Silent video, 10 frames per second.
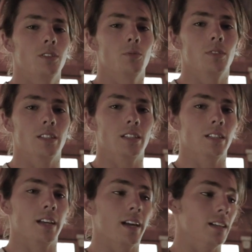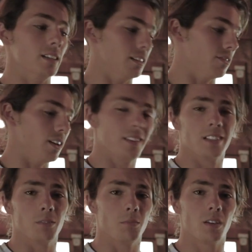what you would need, and if
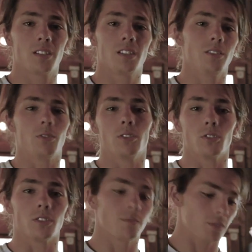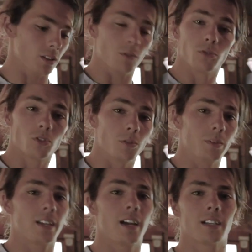anything's missing, you can just, you know, shoot him a
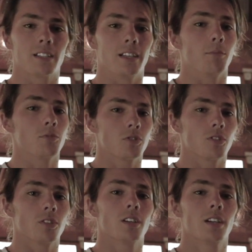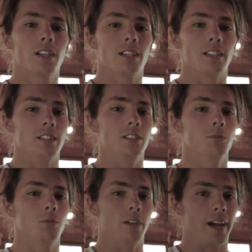text, and I'm sure he
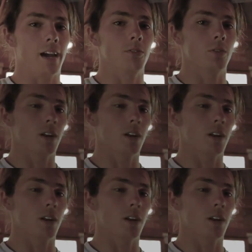would have you